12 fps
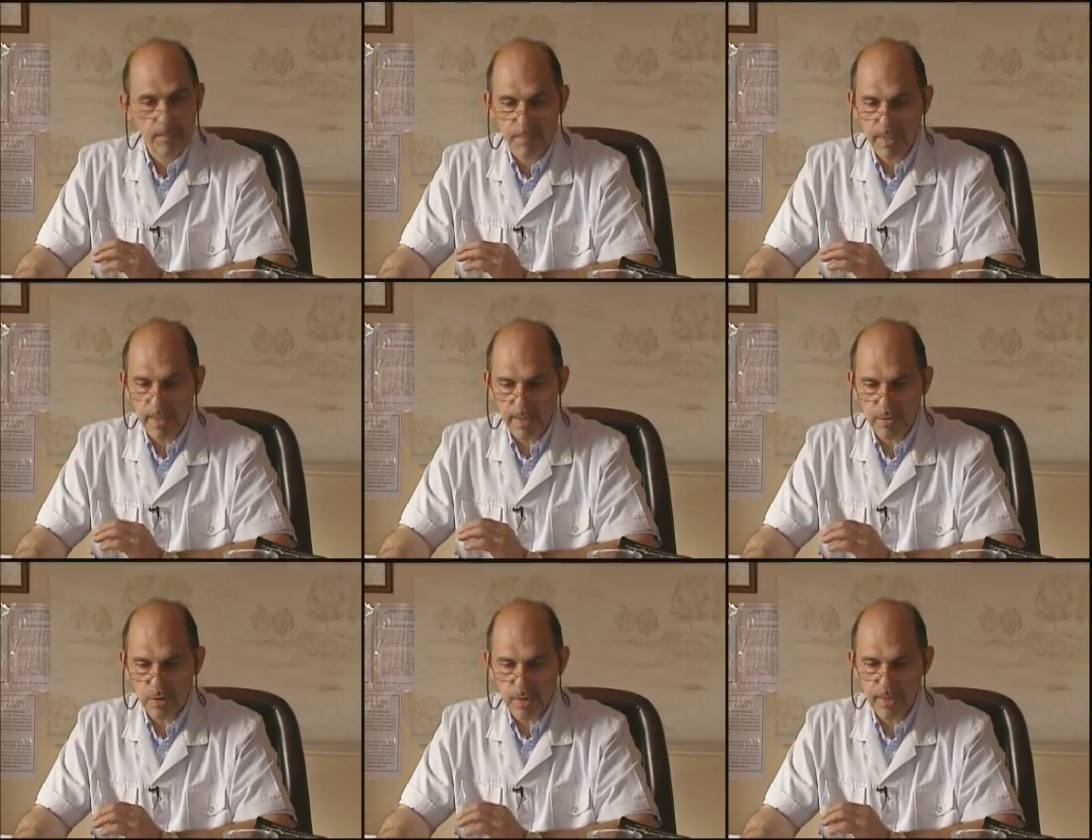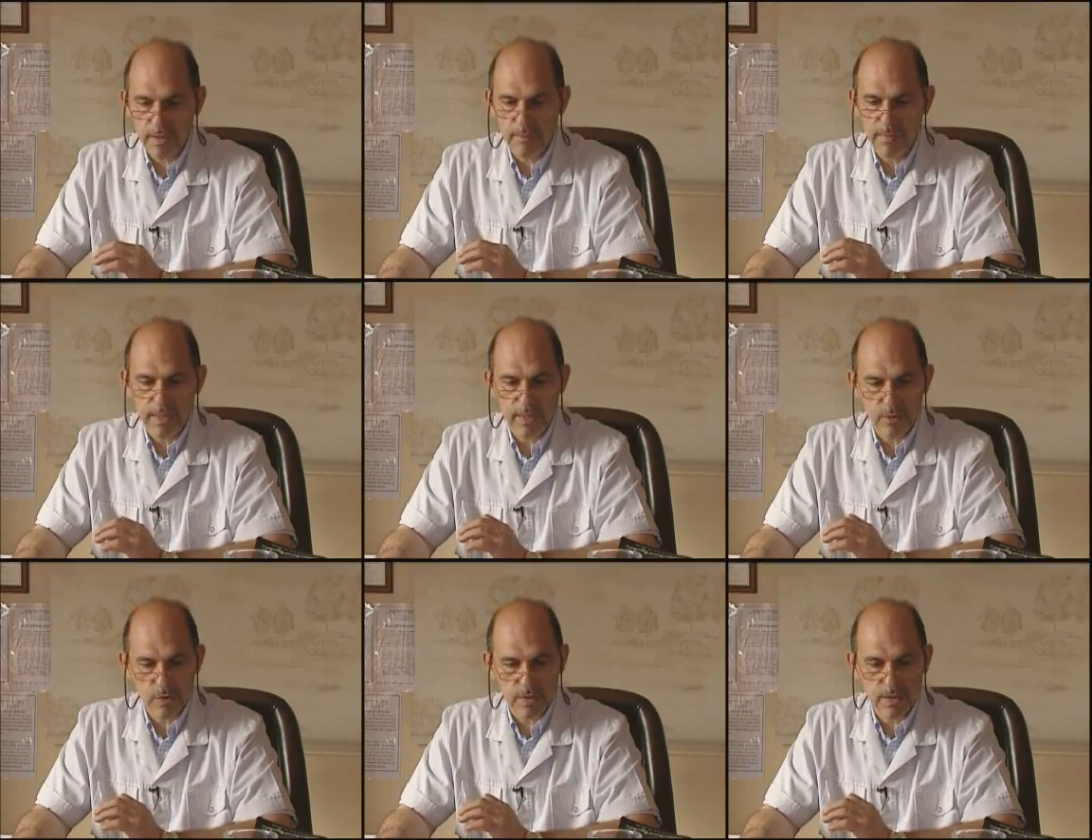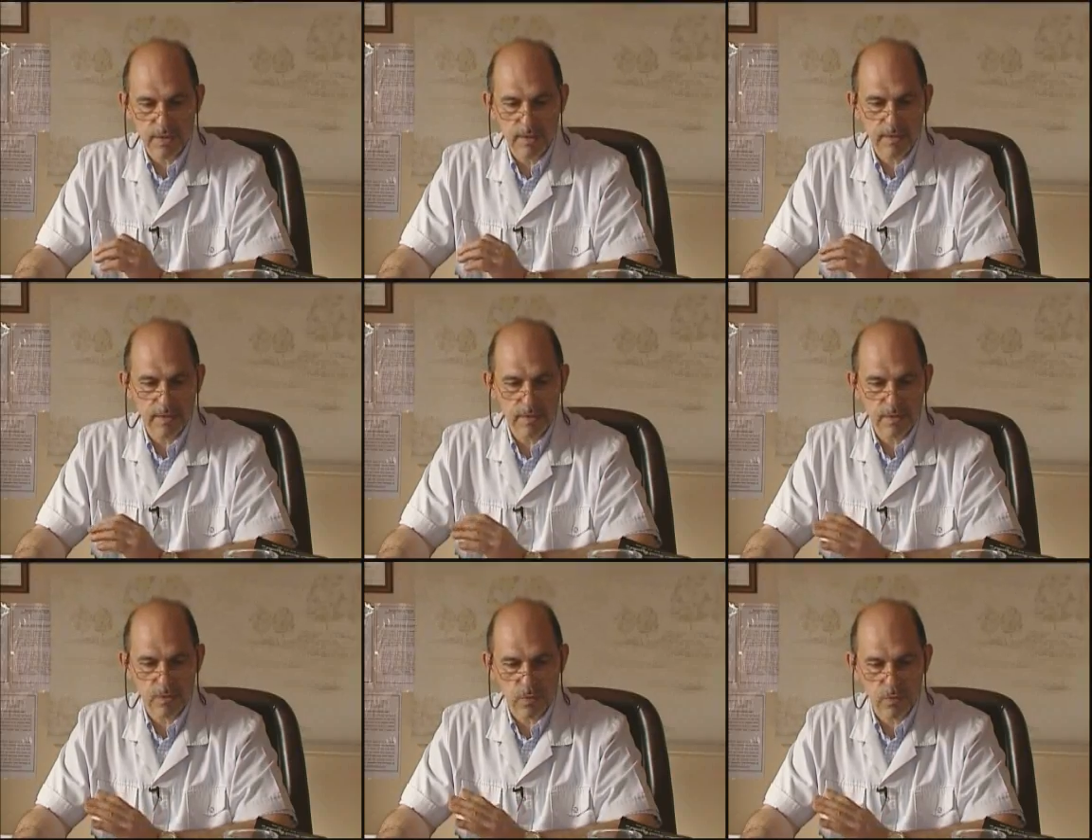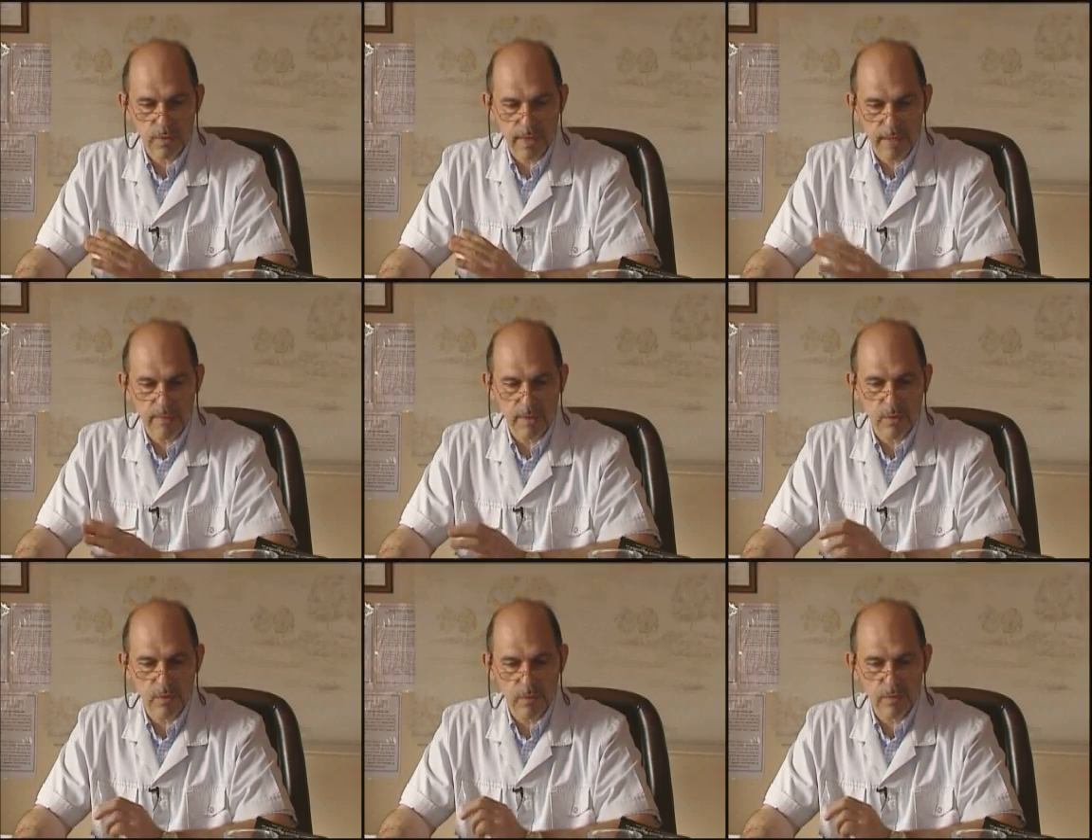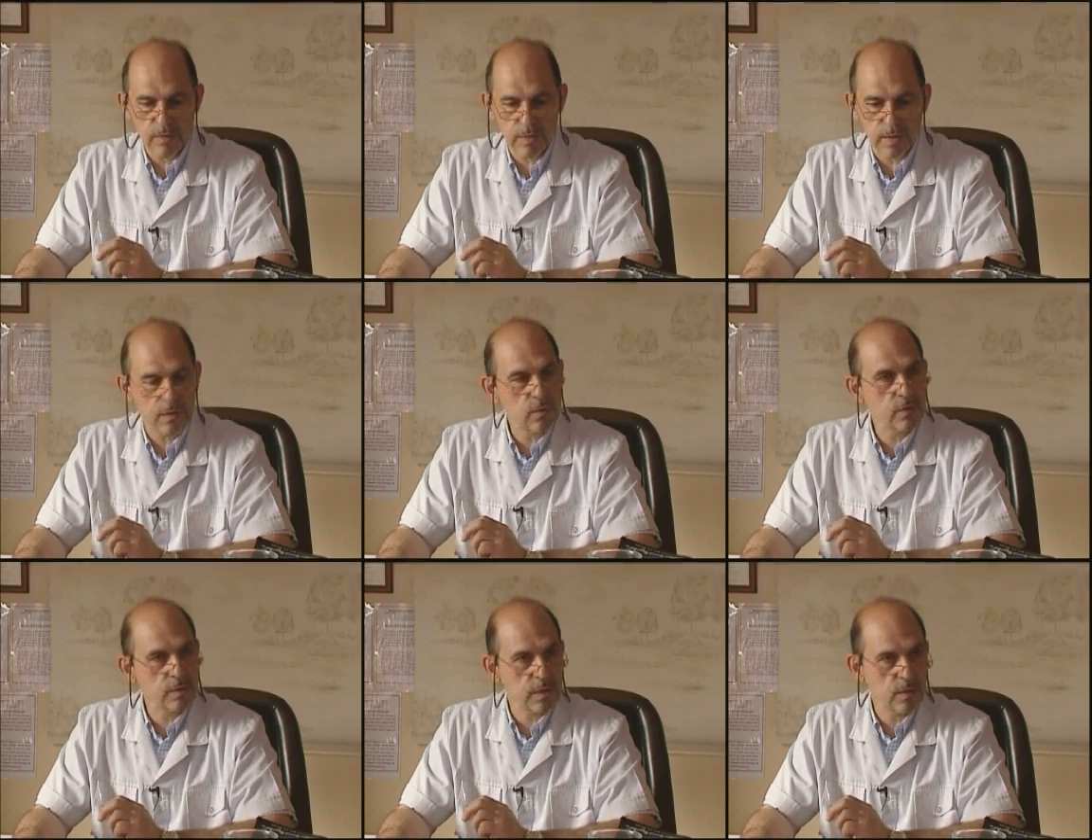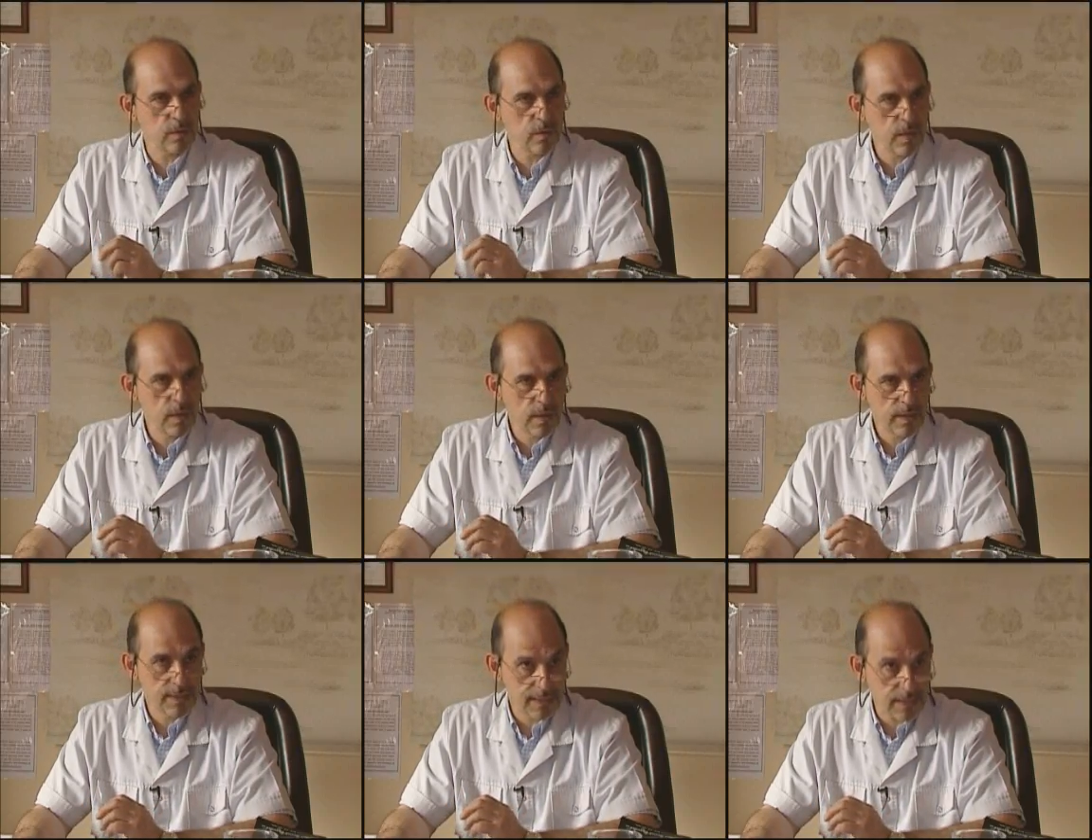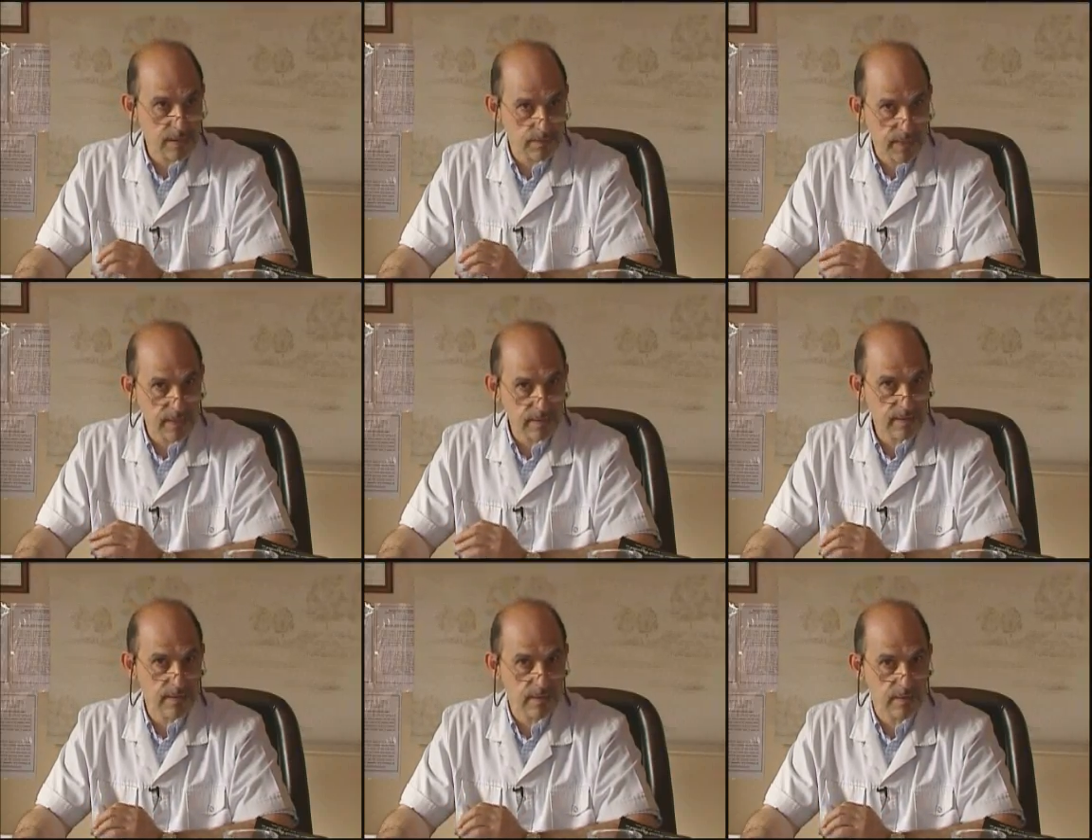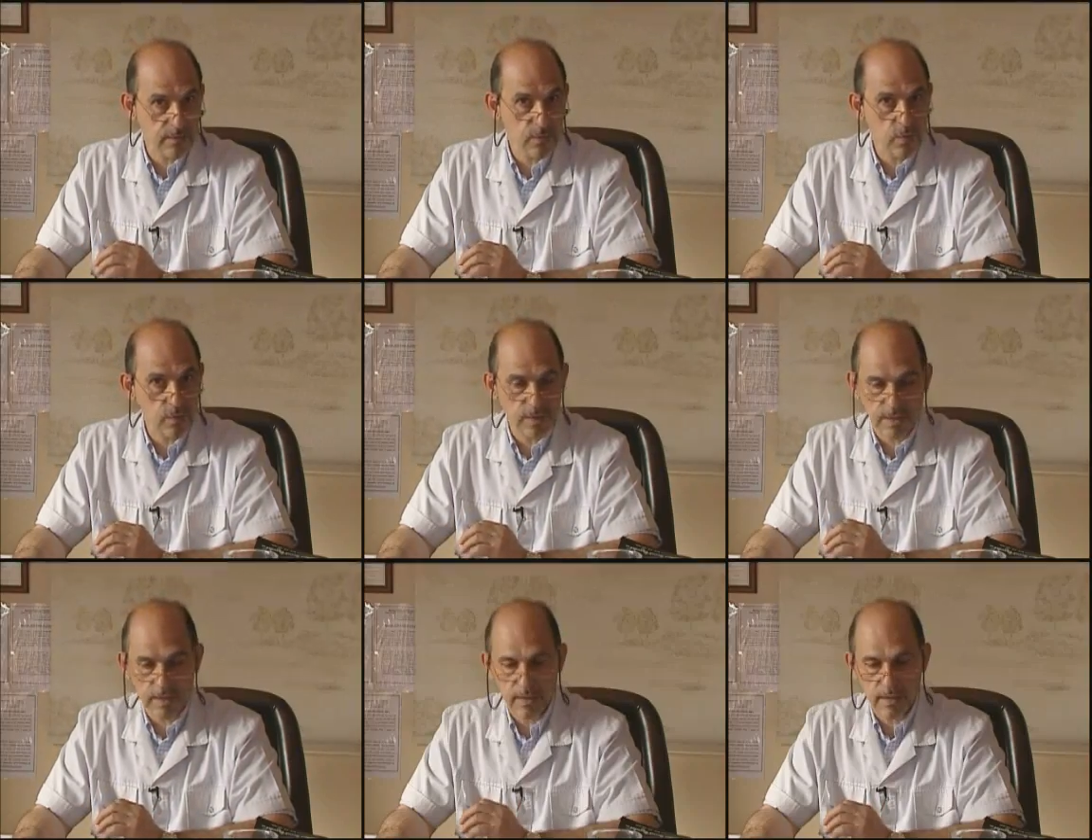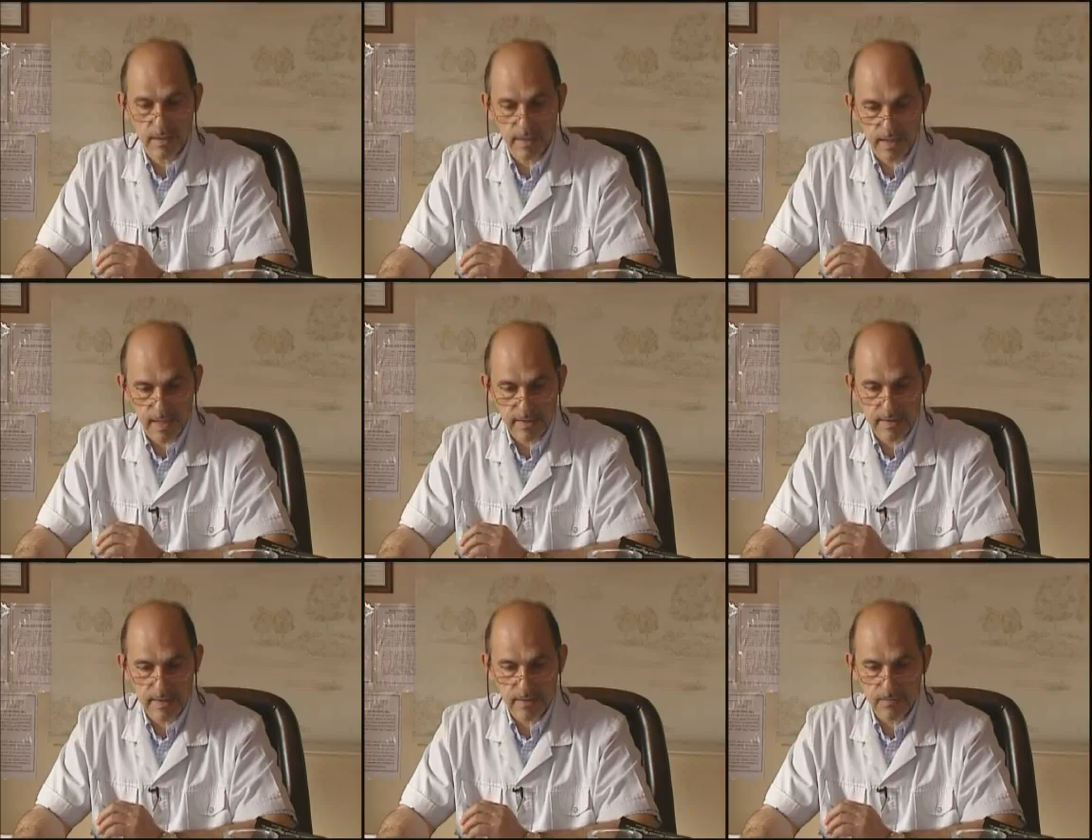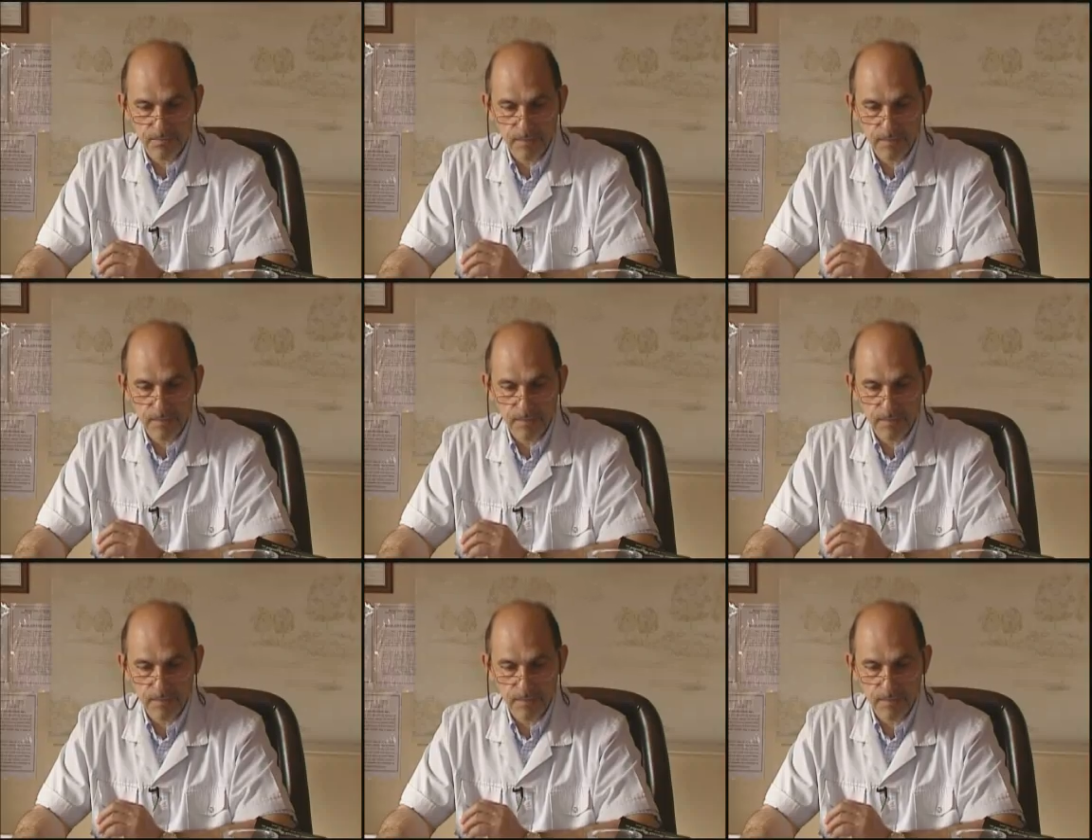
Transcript: BHA, BHT, these are all chemicals that are also suspect of causing cancer.